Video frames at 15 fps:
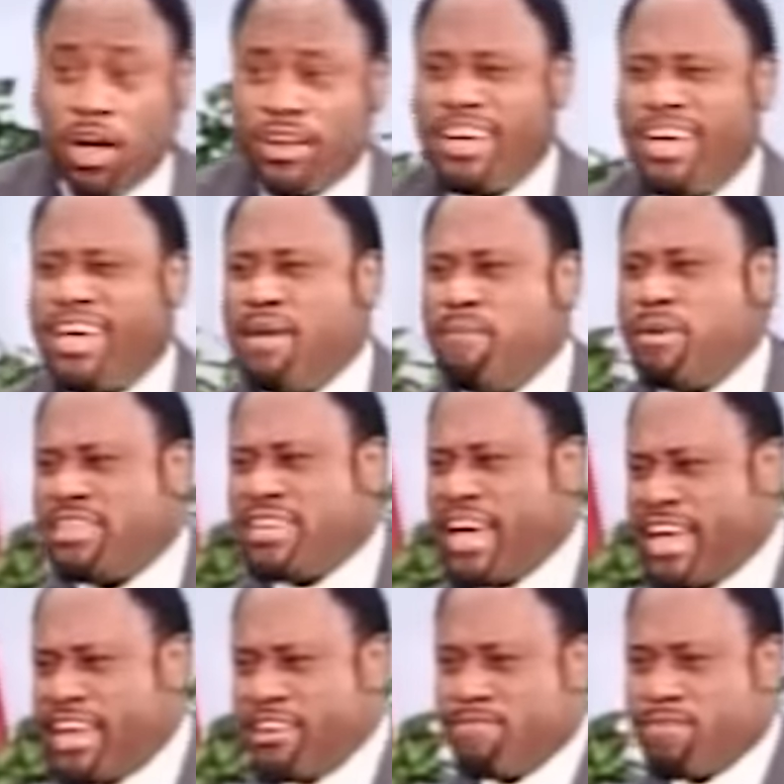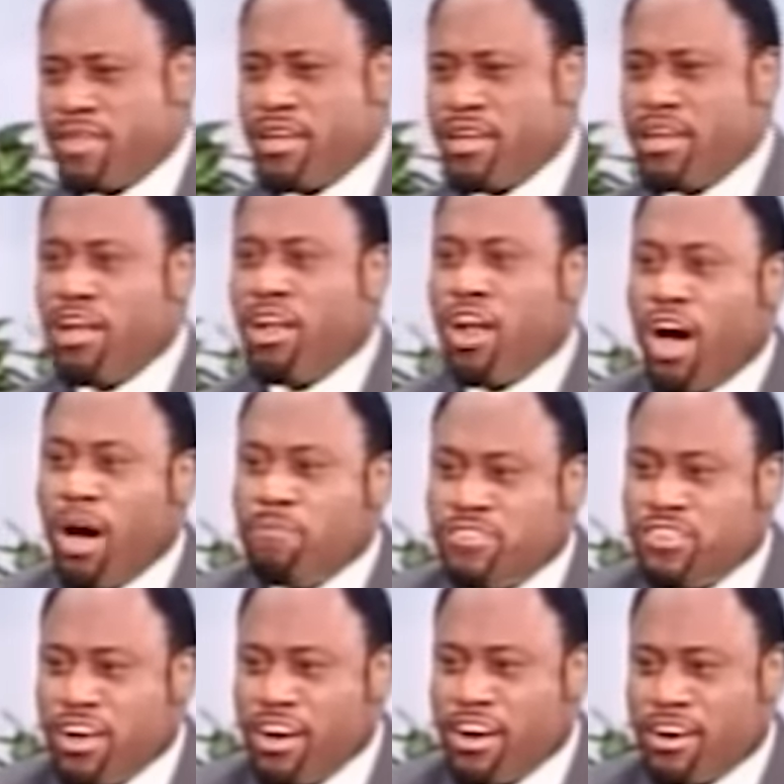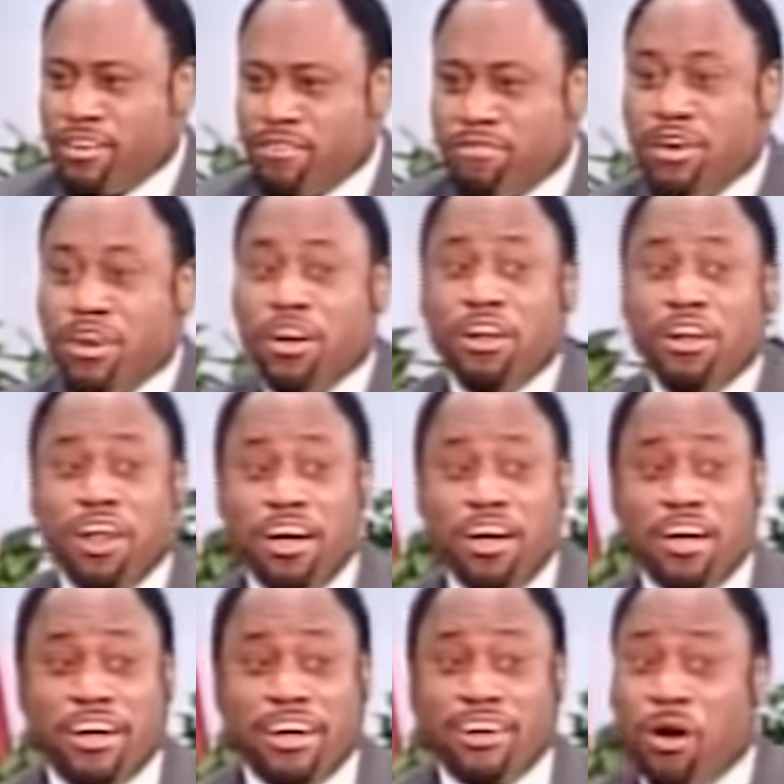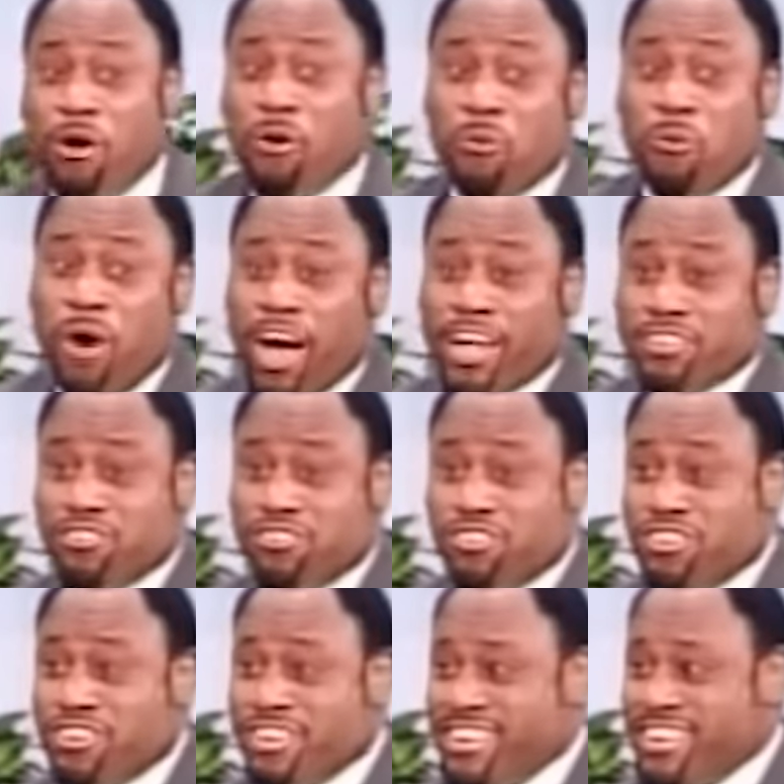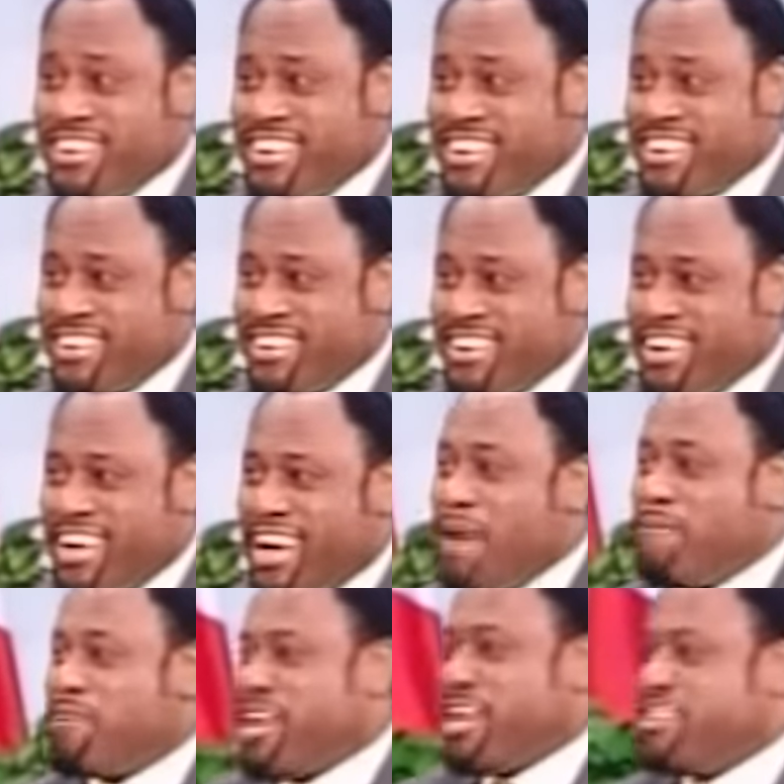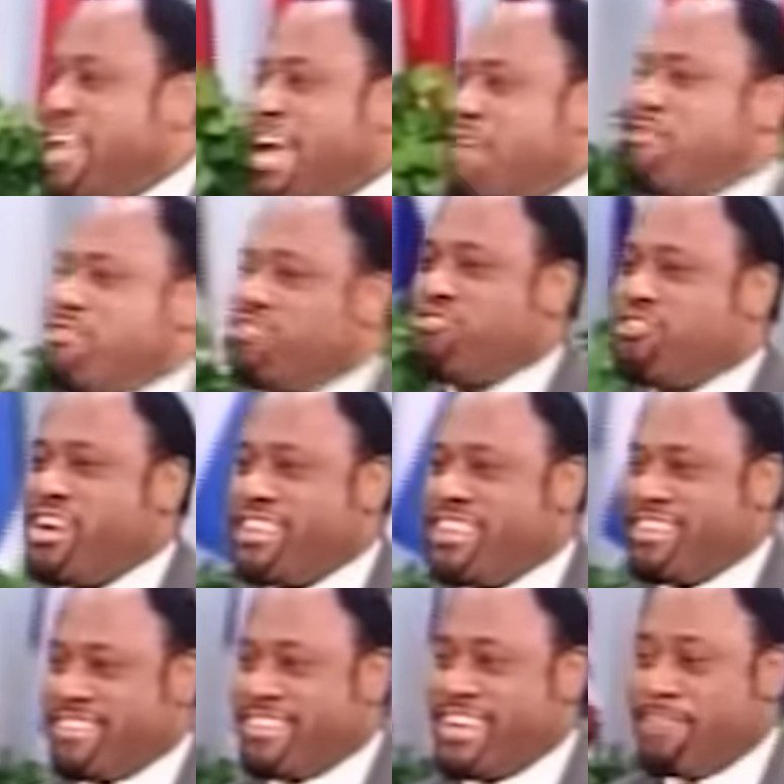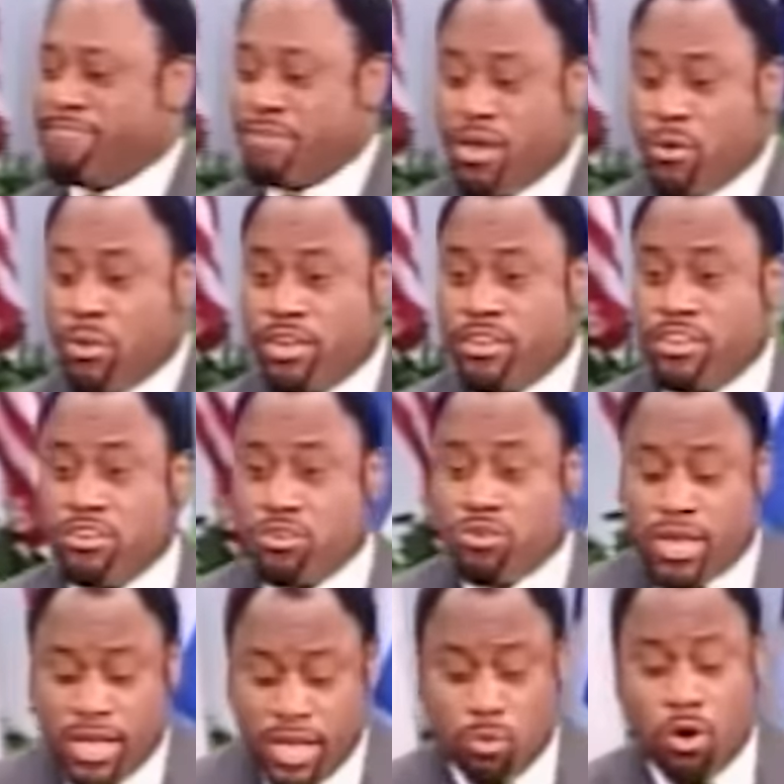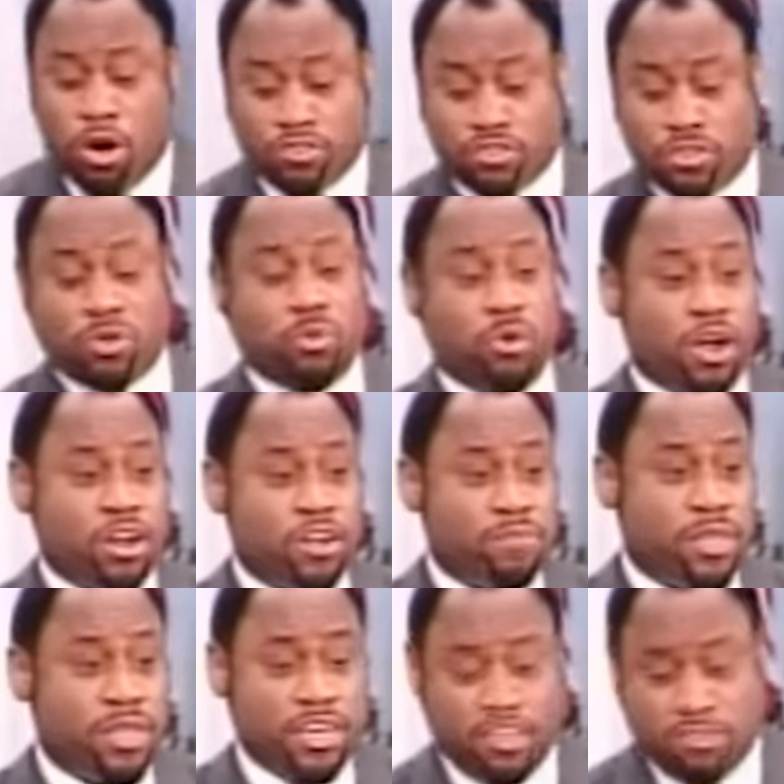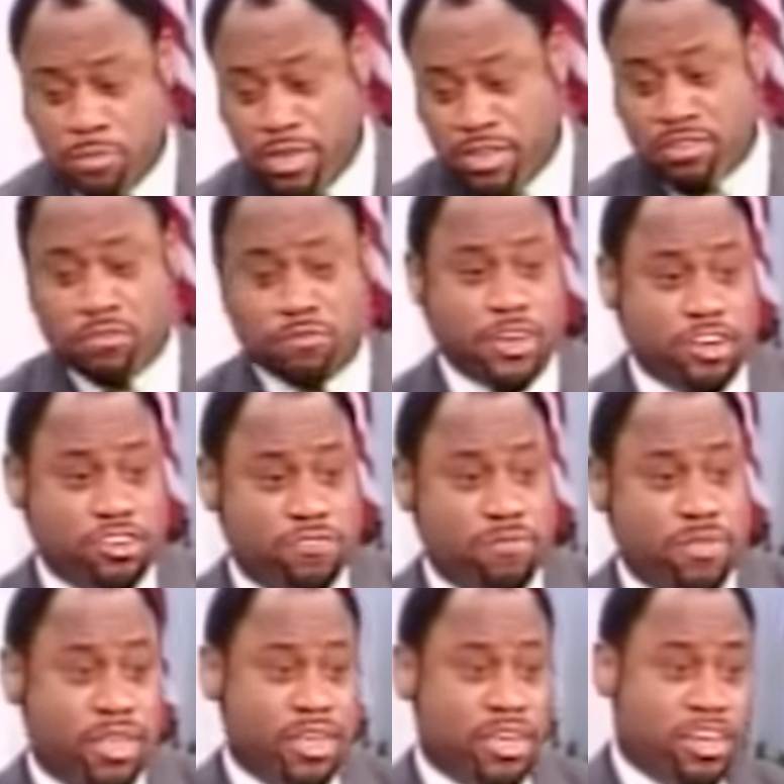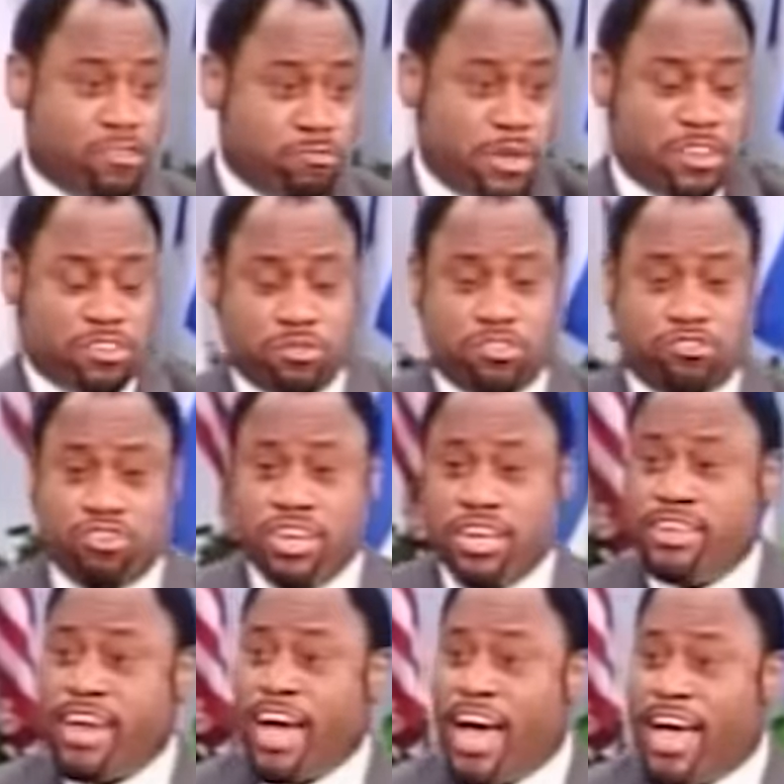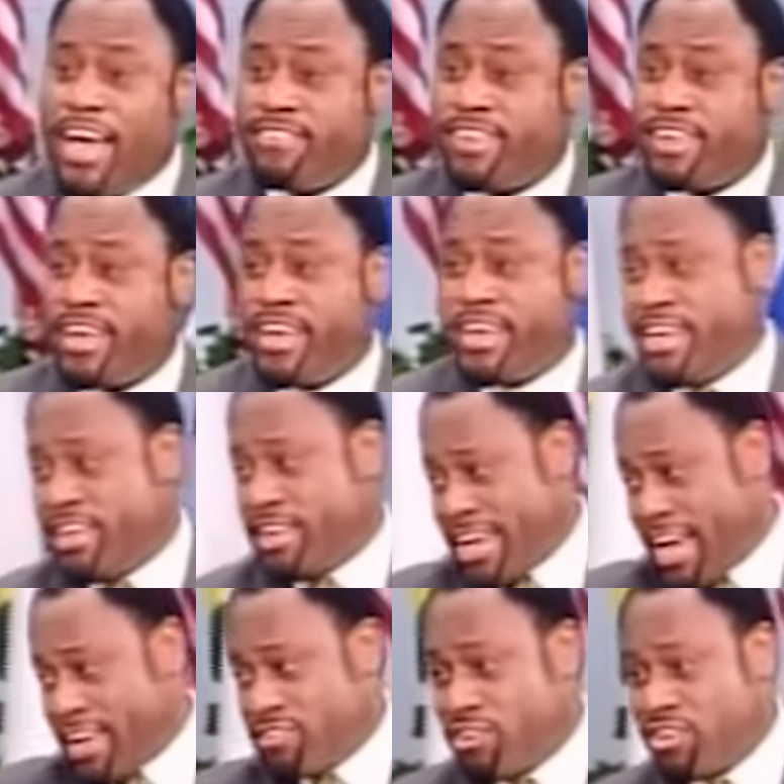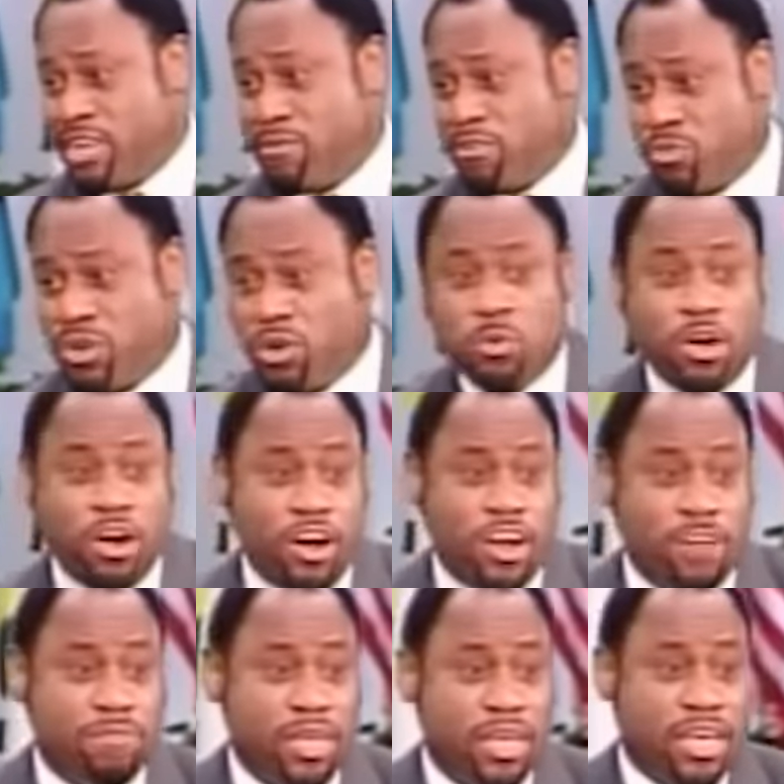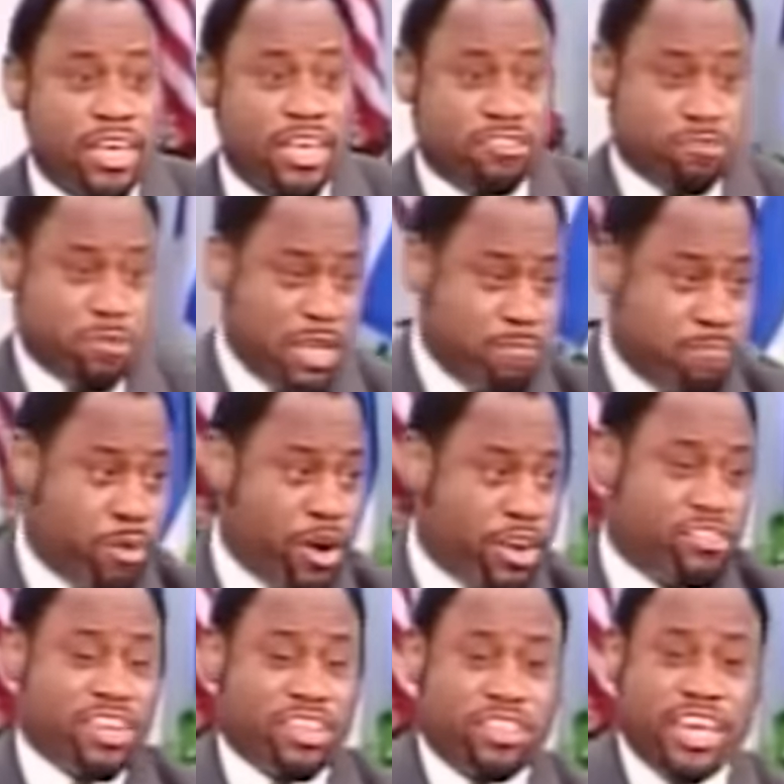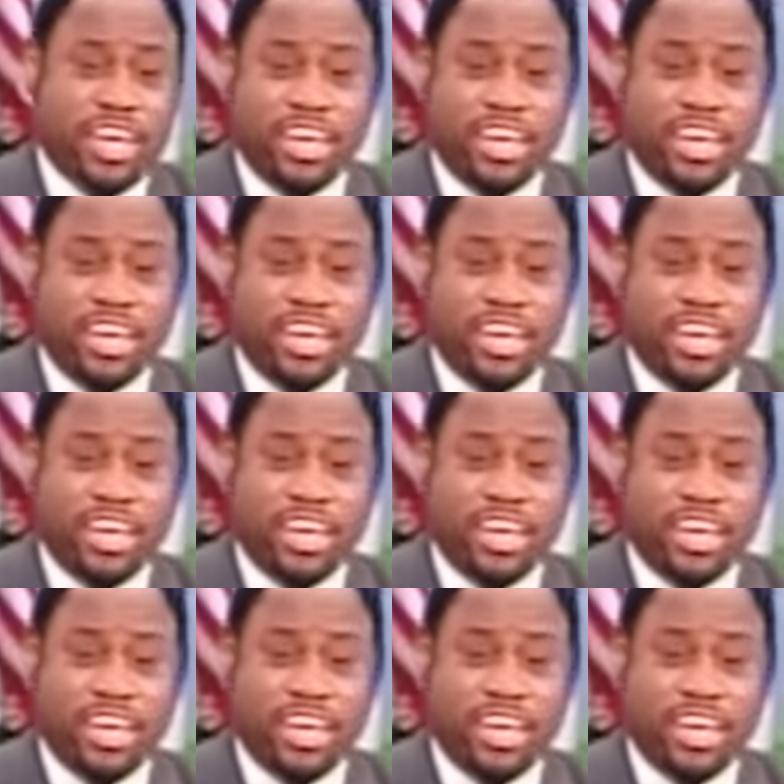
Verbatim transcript: what? Imitate, observe, learn, watch. I'm going to demonstrate this thing. What did he do? He walks on the water, he speaks to fish, he speaks to a tree, it dies, he casts out demons with a word, he, he points at